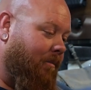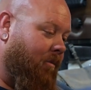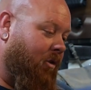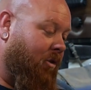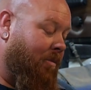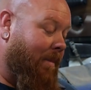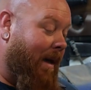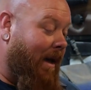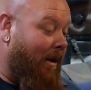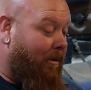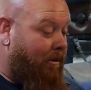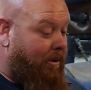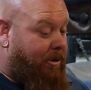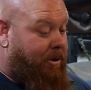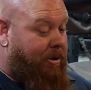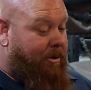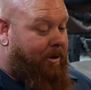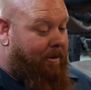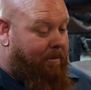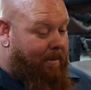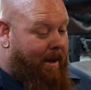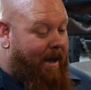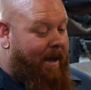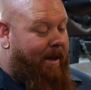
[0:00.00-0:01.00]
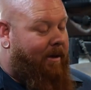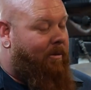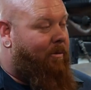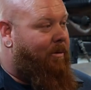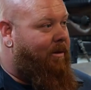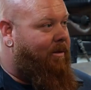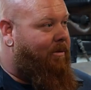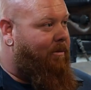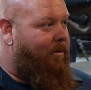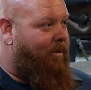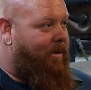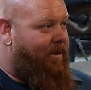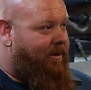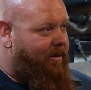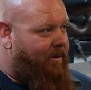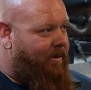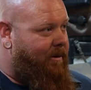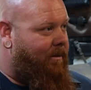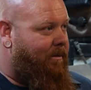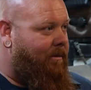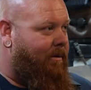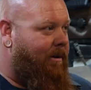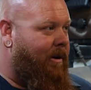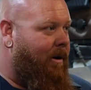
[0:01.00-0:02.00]
you make what you can make with
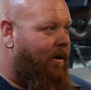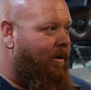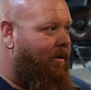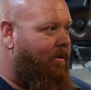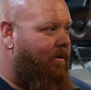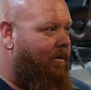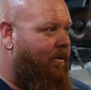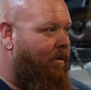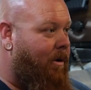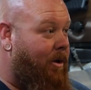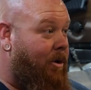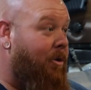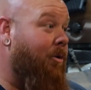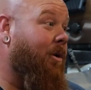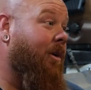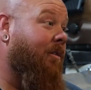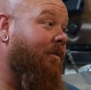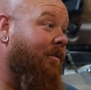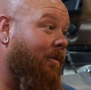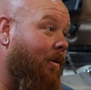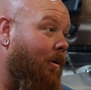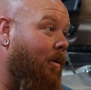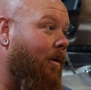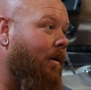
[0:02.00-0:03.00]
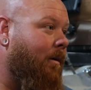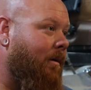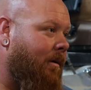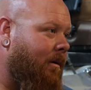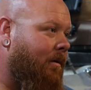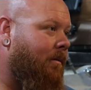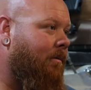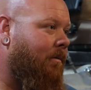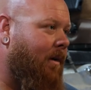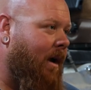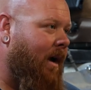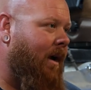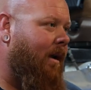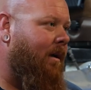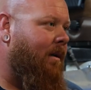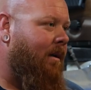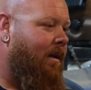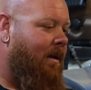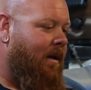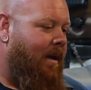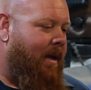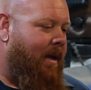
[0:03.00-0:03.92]
your, you know, what you can afford, right?